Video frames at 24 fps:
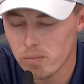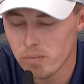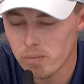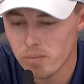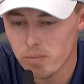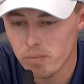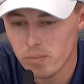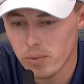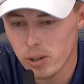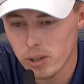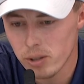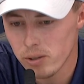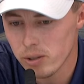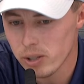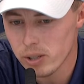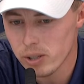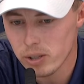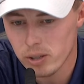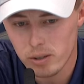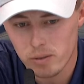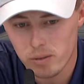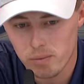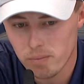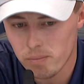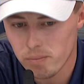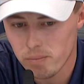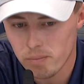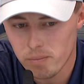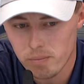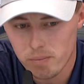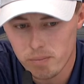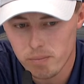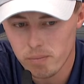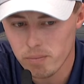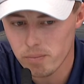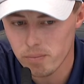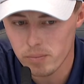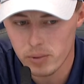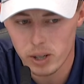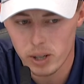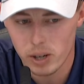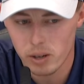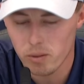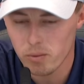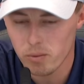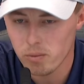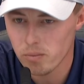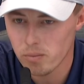whether it's, you
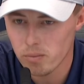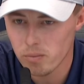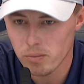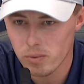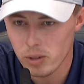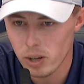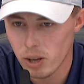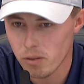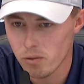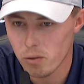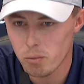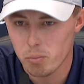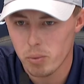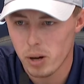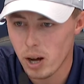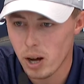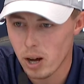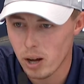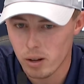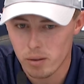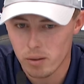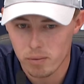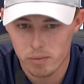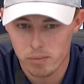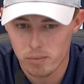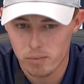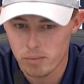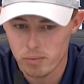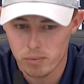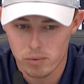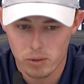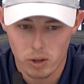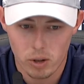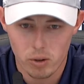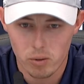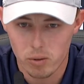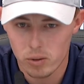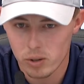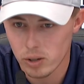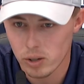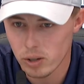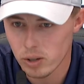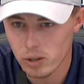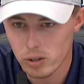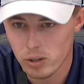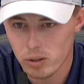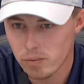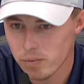know, level par, two
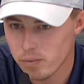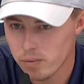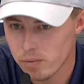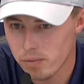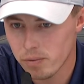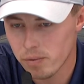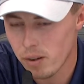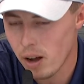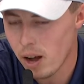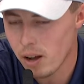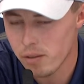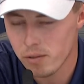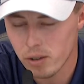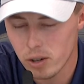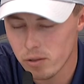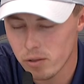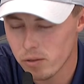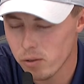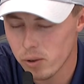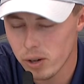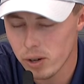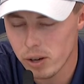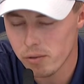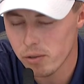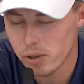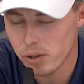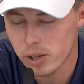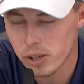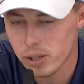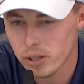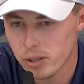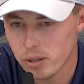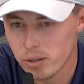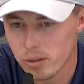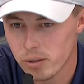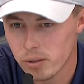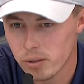under, five over, whatever it is.